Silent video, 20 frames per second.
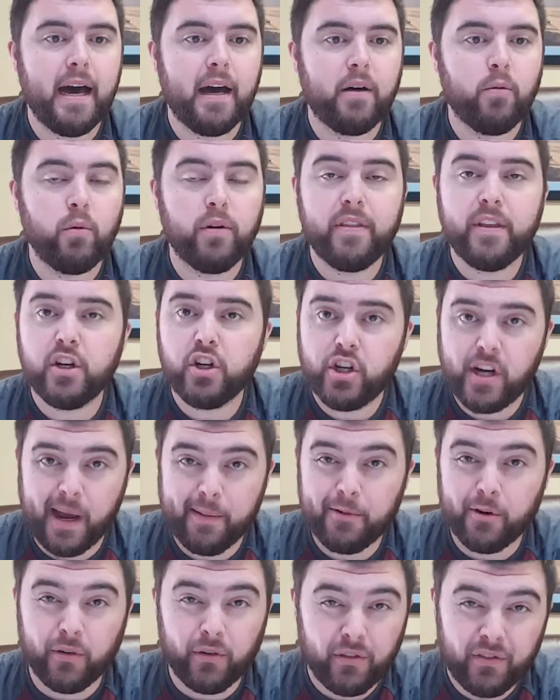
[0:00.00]
within
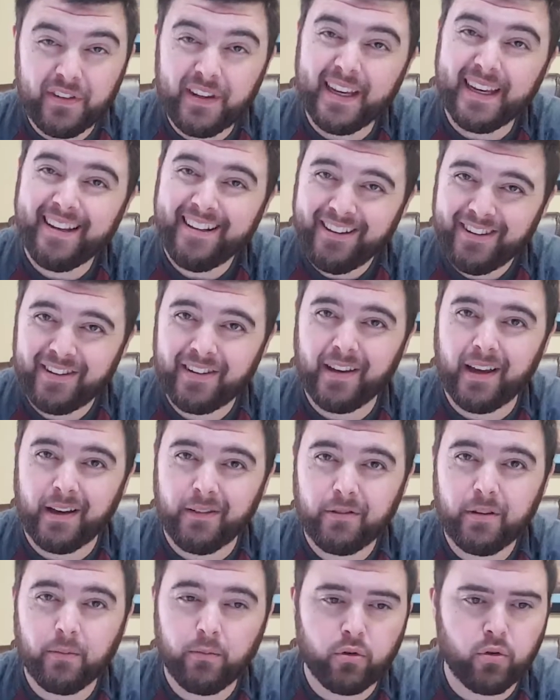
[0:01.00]
chapter 6
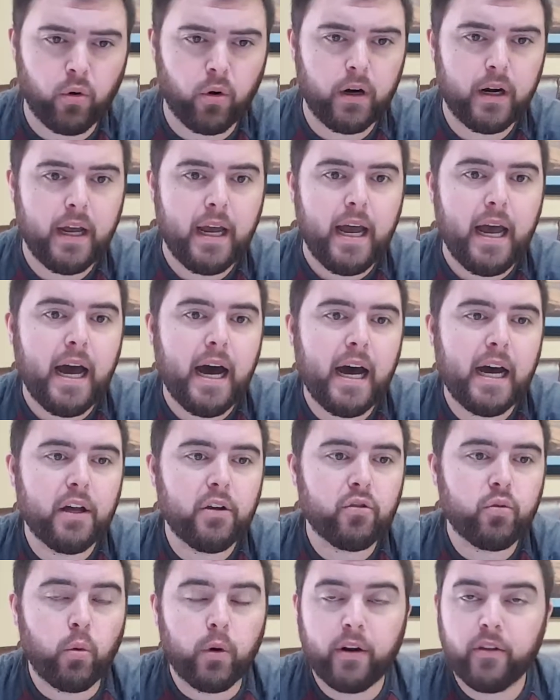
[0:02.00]
of some sort.
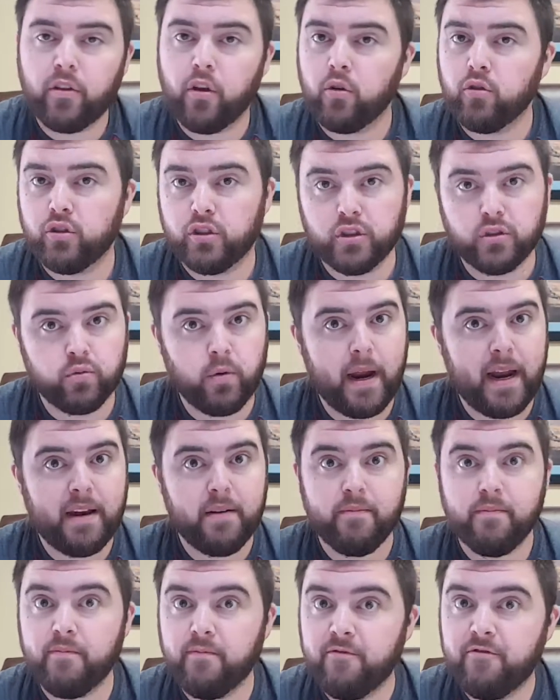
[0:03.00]
It's one of those just
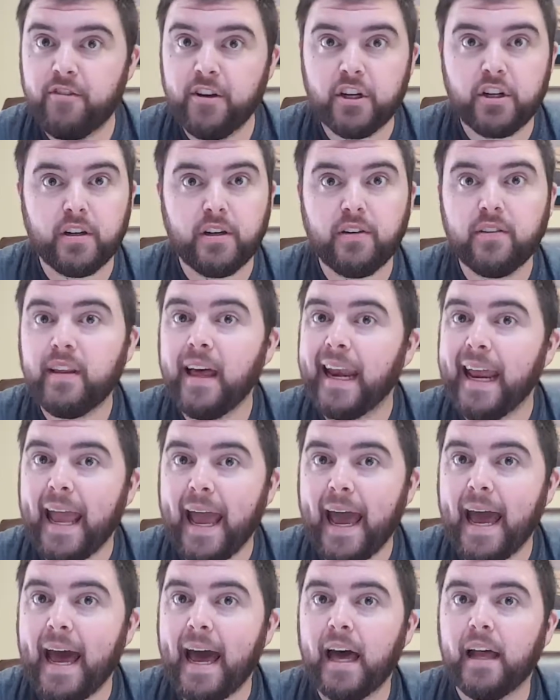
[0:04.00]
random visions that he
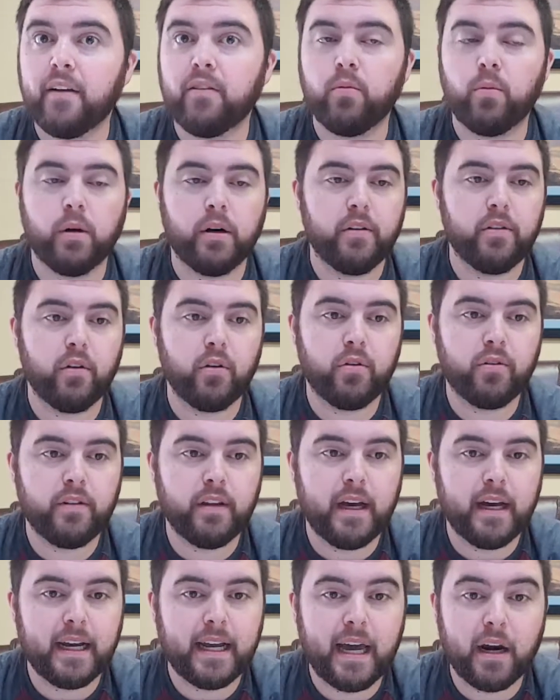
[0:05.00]
had, one of those
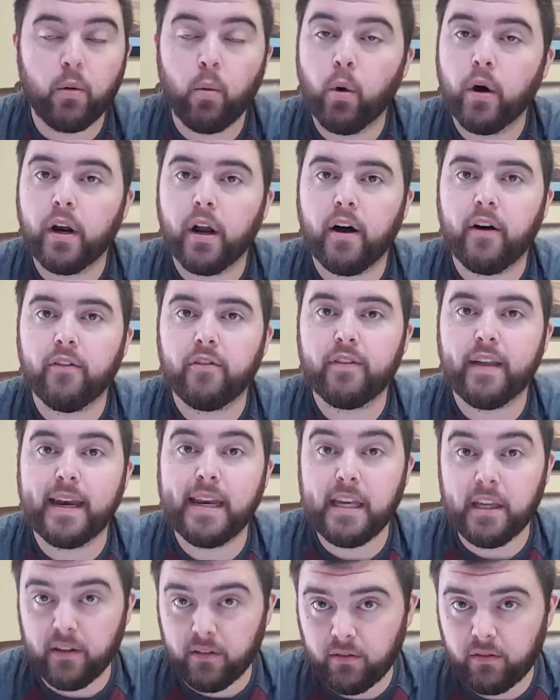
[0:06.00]
kind of one offs that
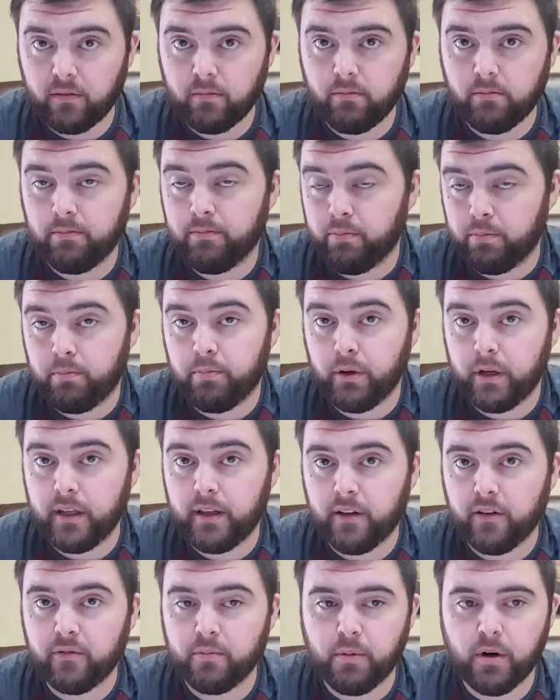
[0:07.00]
he's put
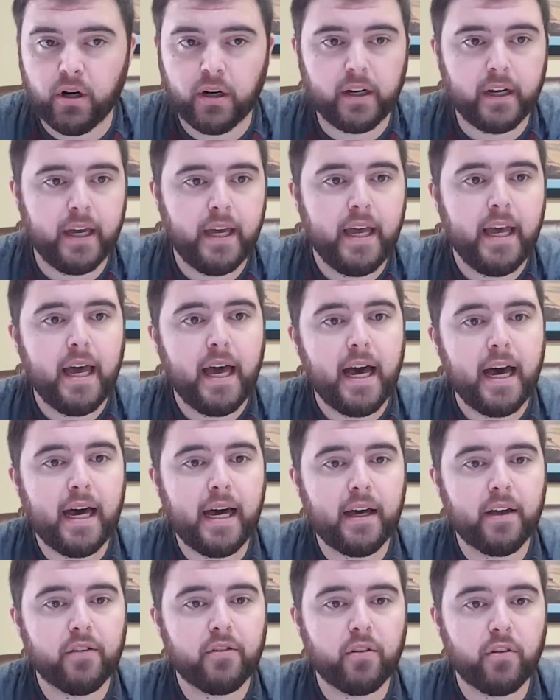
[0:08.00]
in this book
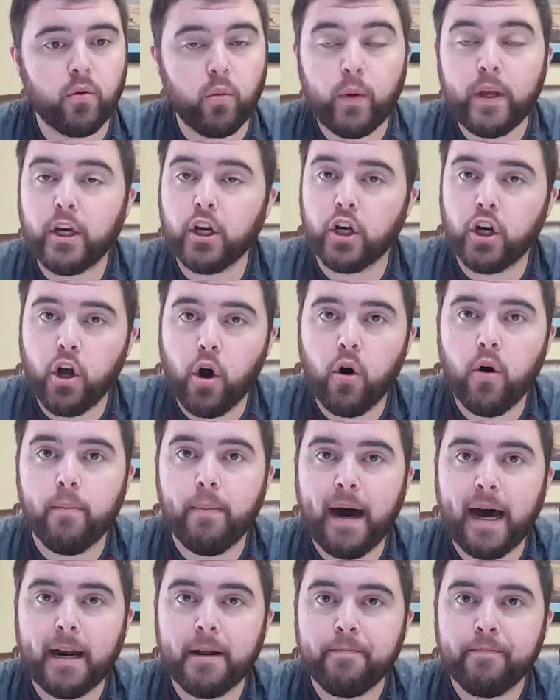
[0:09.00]
so that we could know
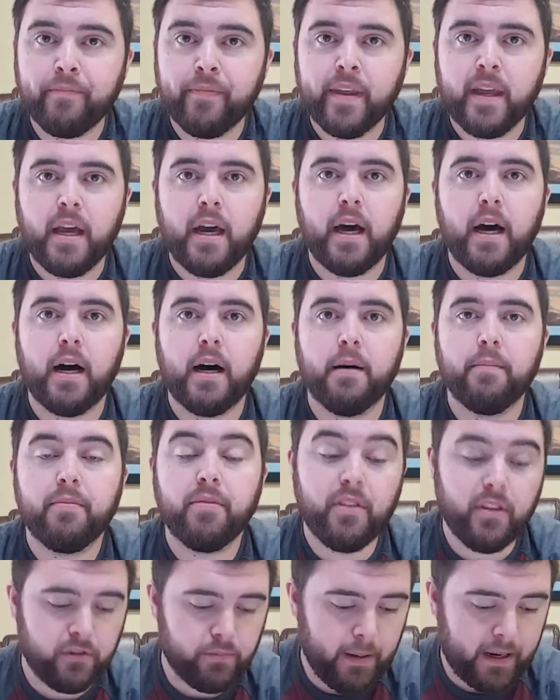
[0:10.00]
about it.
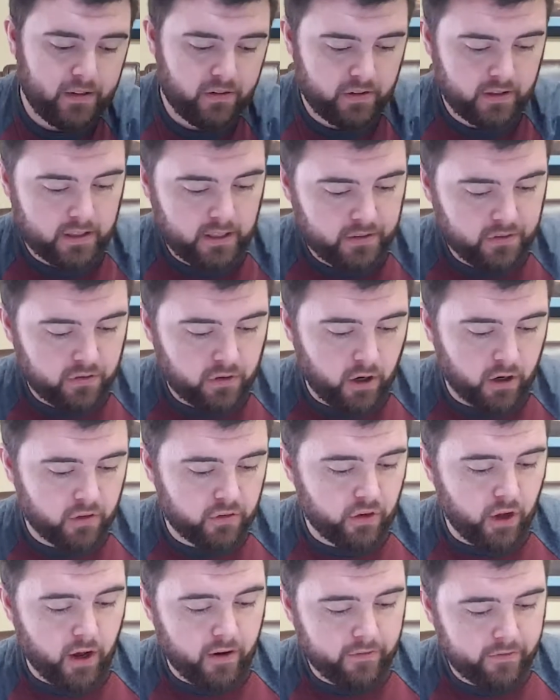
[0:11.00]
This basically
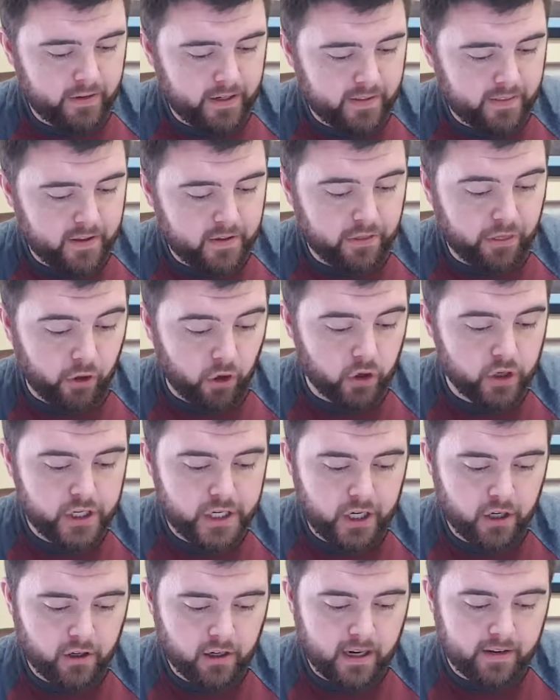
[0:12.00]
starts off in the third
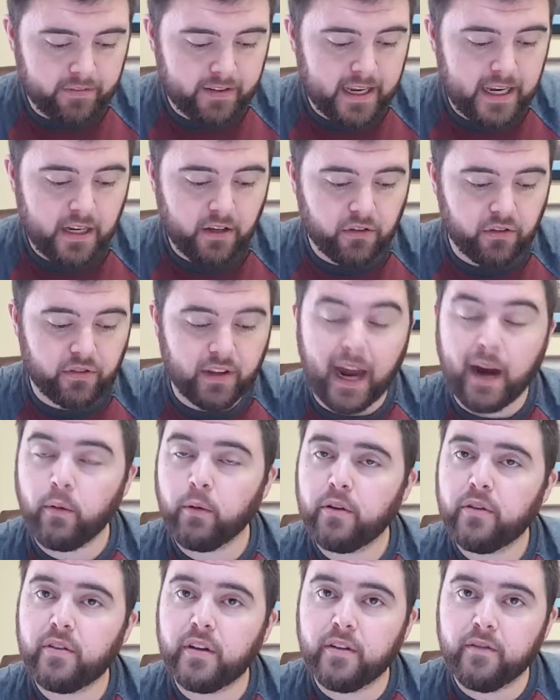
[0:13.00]
year of King
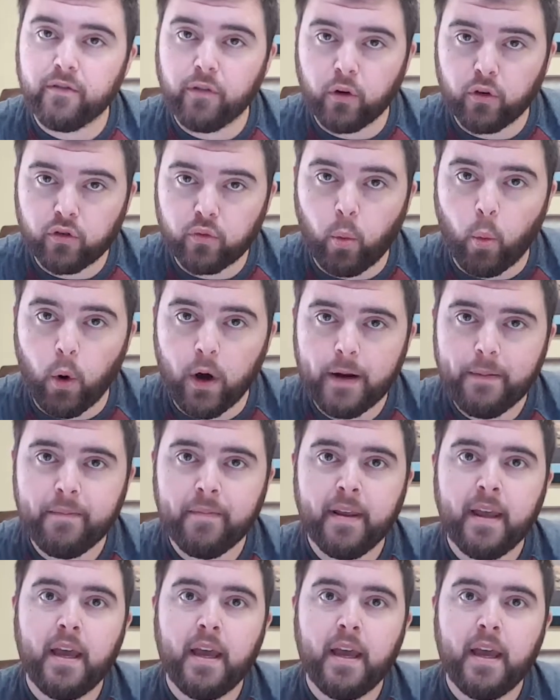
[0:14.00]
Cyrus in verse 1.